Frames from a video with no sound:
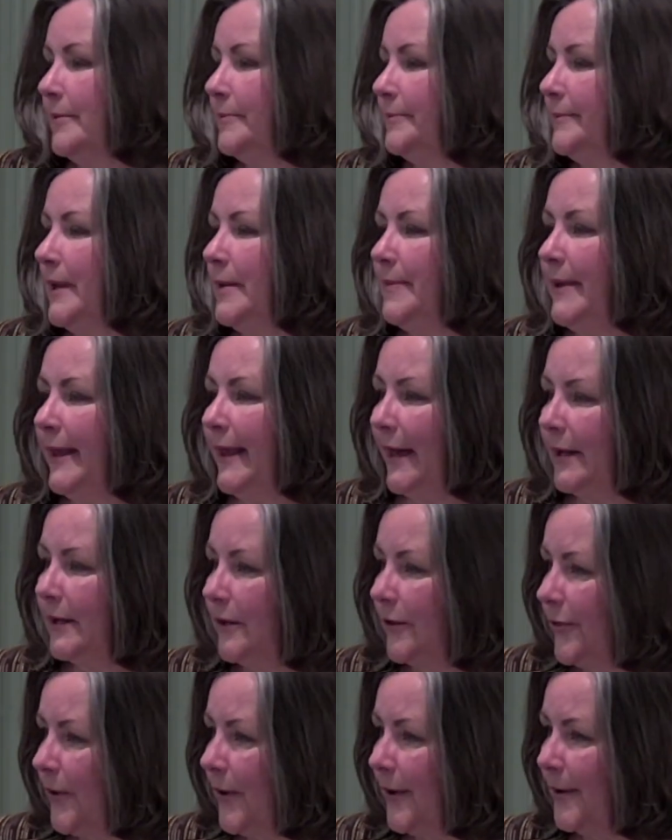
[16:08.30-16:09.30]
Maybe Hannah
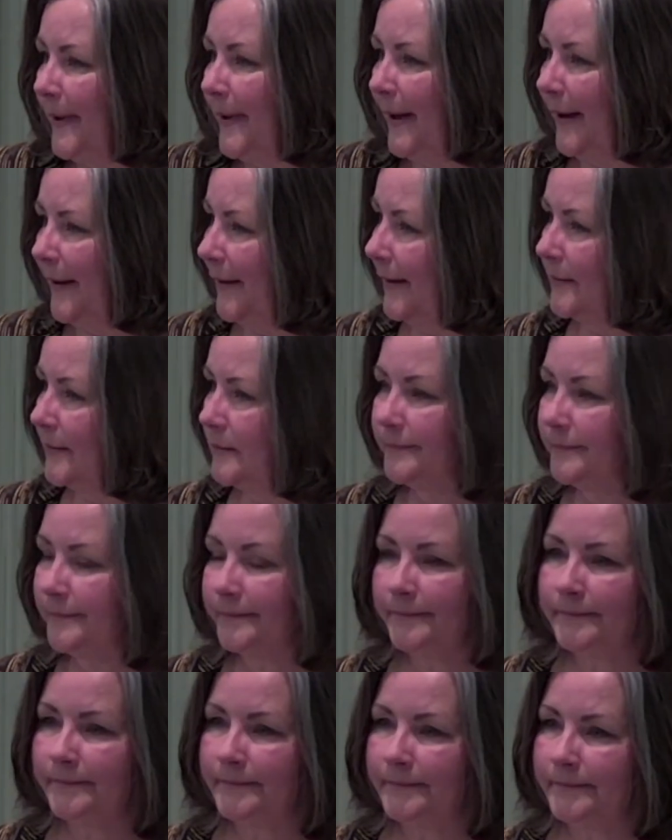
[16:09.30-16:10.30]
thought about it.
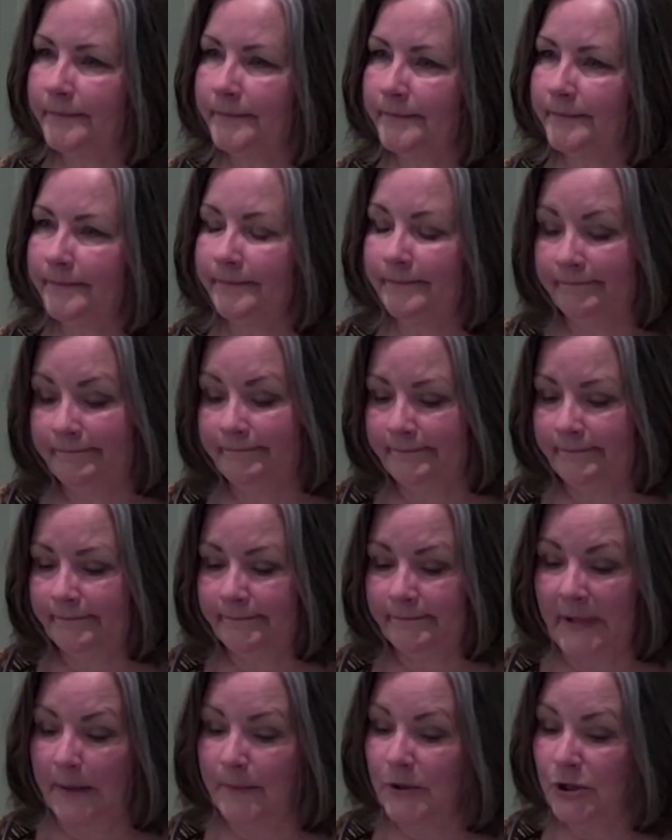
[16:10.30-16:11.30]

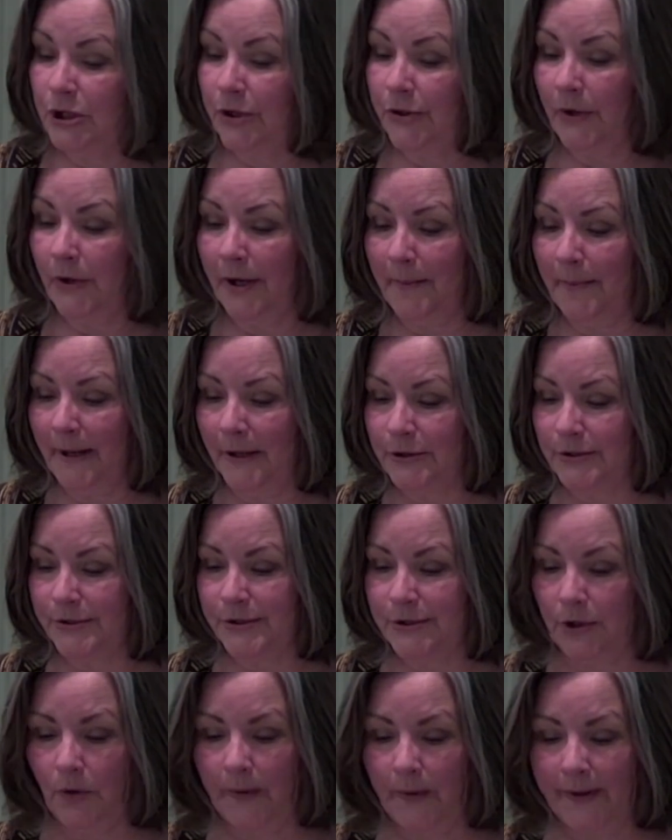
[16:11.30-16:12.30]
Maybe she thought about
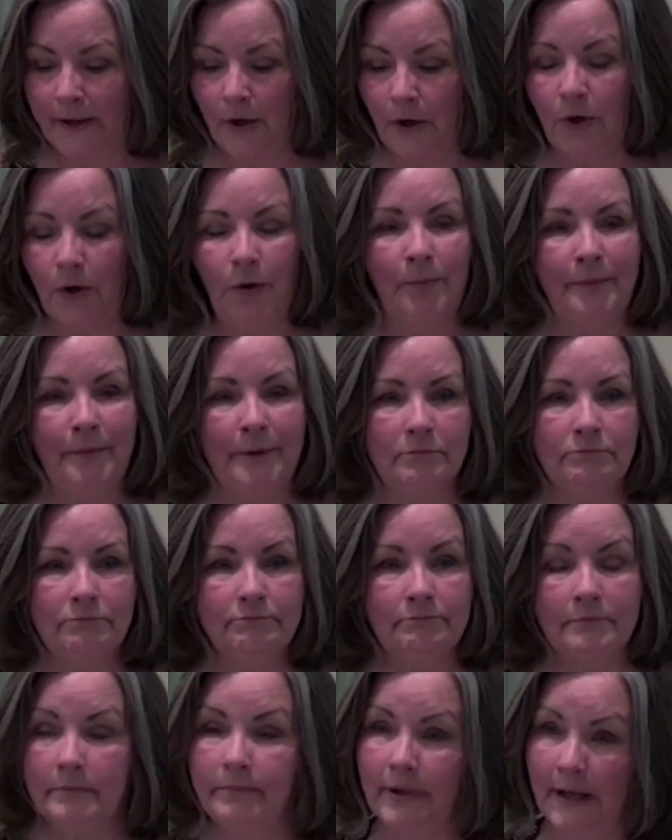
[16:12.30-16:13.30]
just going home and
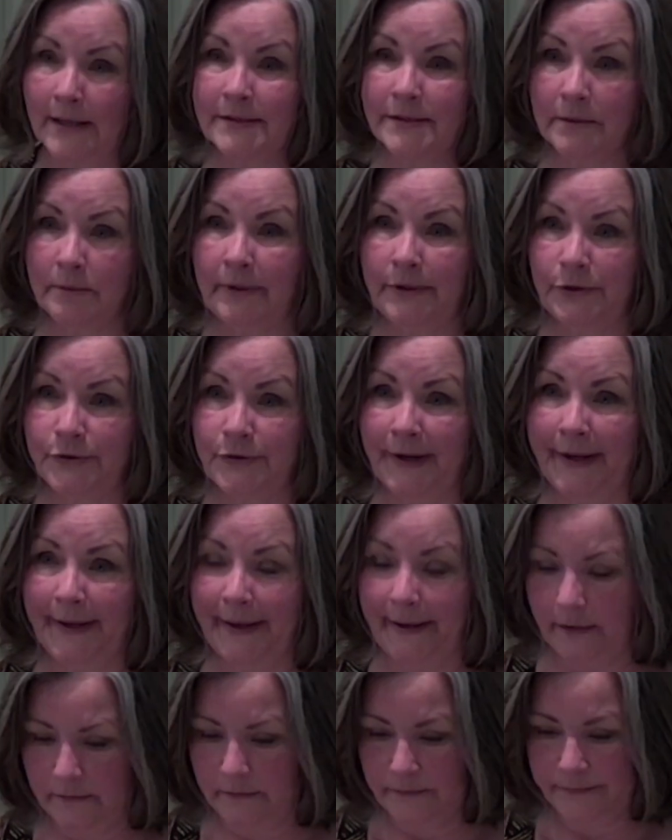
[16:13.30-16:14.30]
possibly drinking.